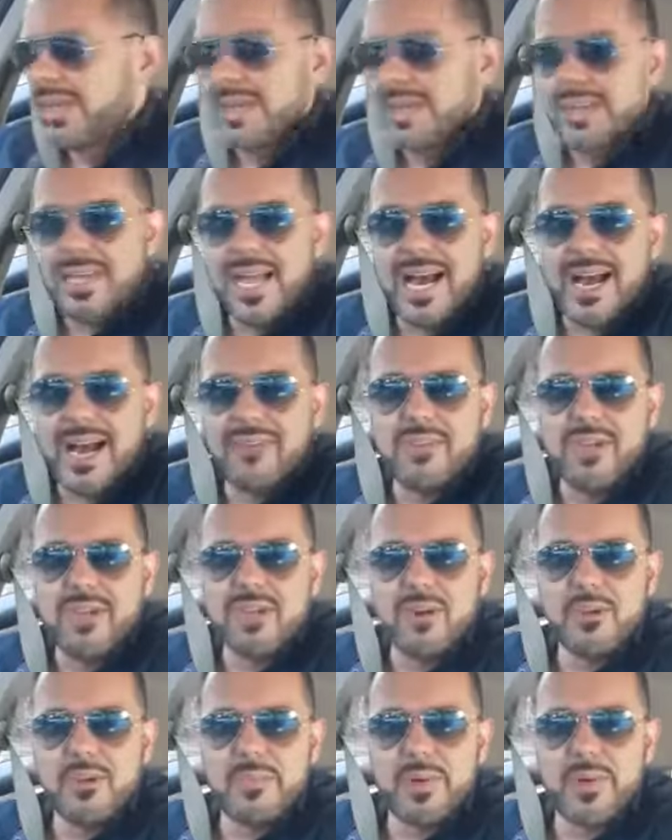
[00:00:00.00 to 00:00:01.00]
Yeah, I have the
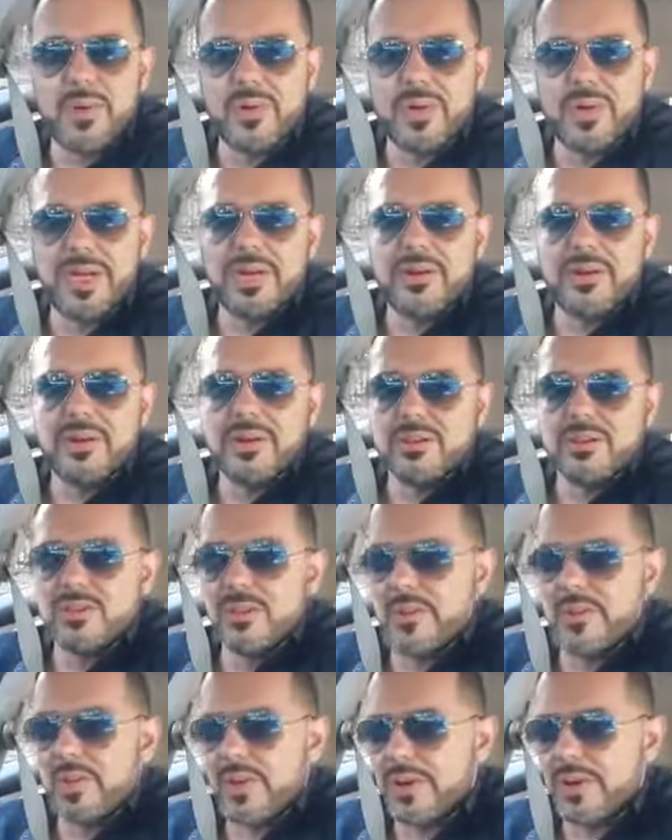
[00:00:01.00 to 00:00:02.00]
logo Puerto Rico,
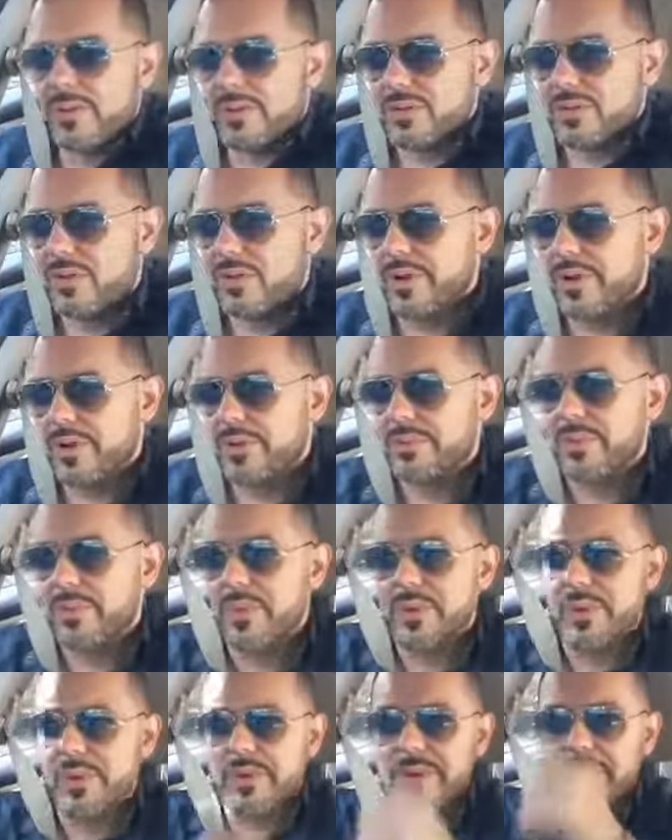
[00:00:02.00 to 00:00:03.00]
supporting what's going on in
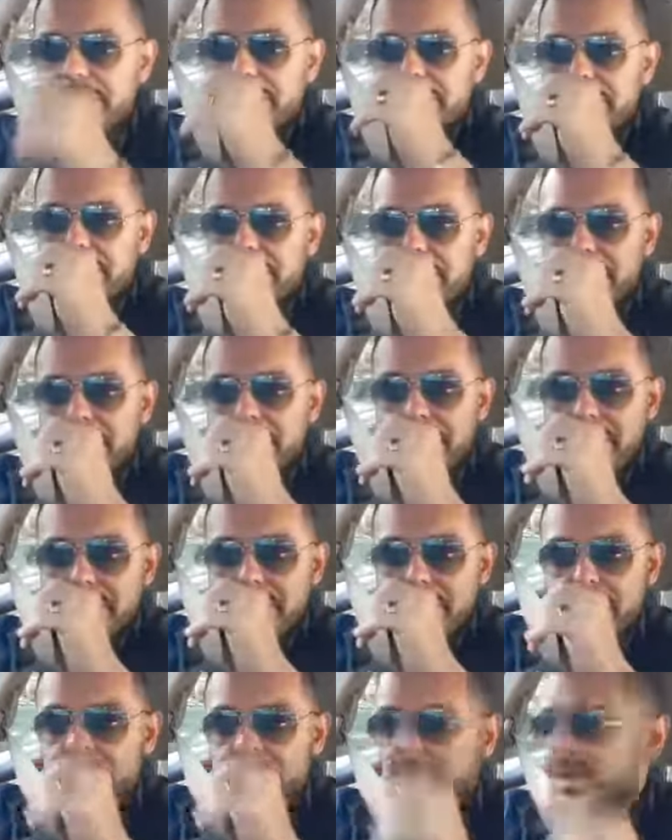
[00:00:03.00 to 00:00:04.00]
Puerto Rico
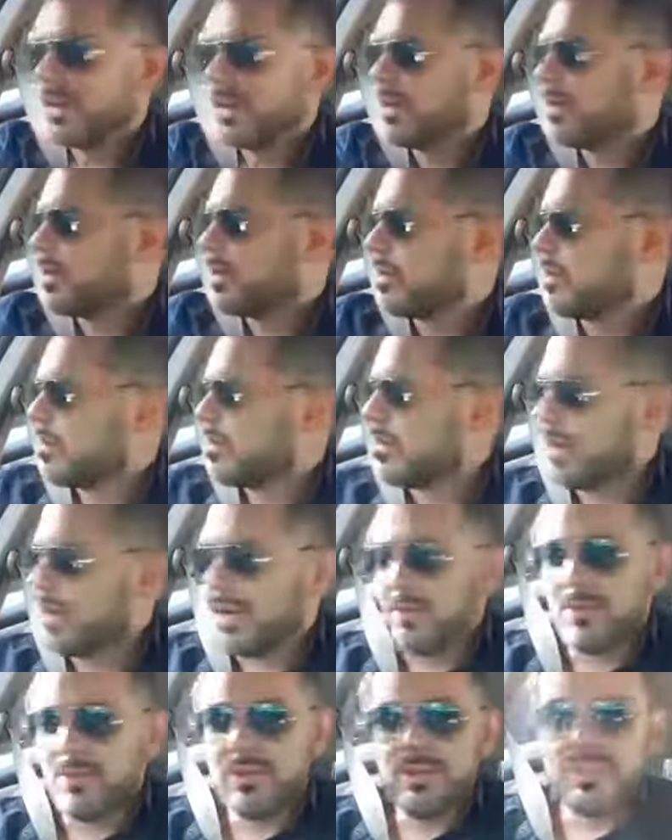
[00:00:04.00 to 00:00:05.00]
while
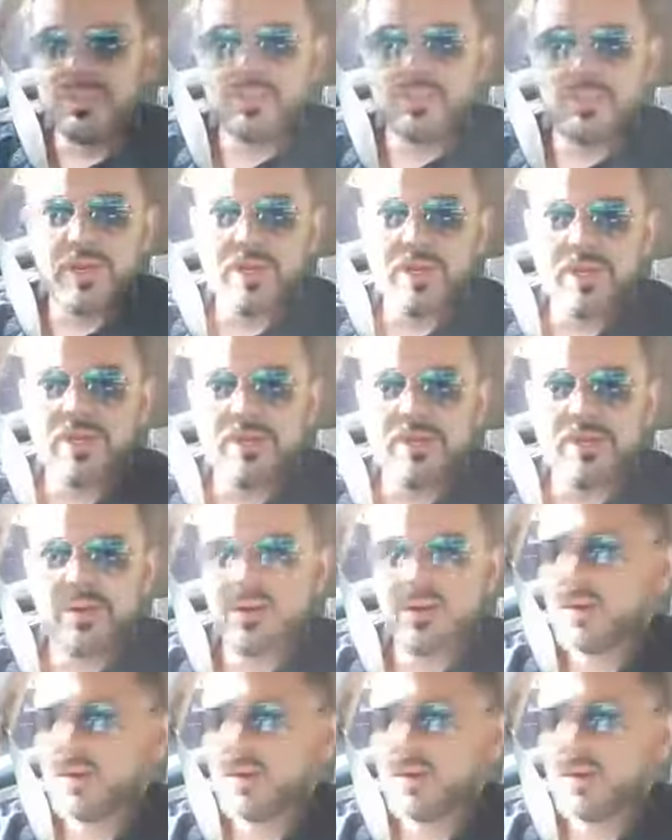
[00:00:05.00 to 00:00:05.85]
I'm doing this video.